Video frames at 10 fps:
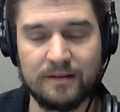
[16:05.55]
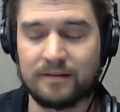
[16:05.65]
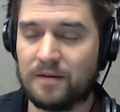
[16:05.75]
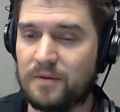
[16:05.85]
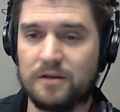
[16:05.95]
It's
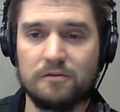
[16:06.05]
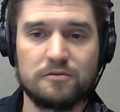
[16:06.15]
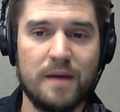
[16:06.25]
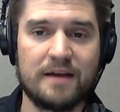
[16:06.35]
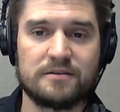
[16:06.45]
going to be a
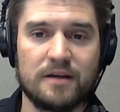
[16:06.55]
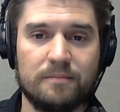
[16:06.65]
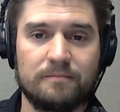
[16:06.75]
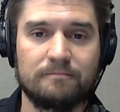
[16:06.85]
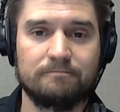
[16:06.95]
huge matchup.
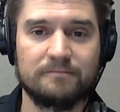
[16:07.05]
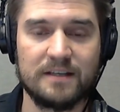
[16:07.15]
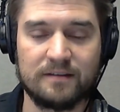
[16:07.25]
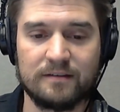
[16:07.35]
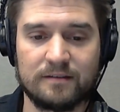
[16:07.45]

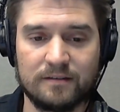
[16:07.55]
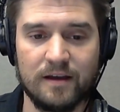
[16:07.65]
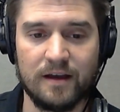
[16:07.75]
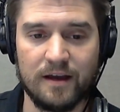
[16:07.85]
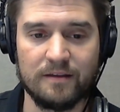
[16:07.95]
This is
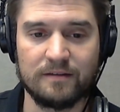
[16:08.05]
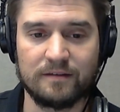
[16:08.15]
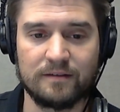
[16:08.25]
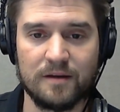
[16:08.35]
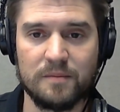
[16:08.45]

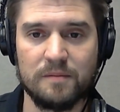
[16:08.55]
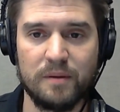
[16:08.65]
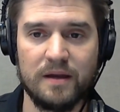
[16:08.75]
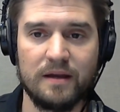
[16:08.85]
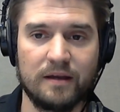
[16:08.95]
going to be
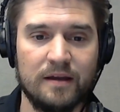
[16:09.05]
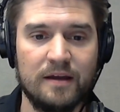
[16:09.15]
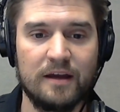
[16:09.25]
big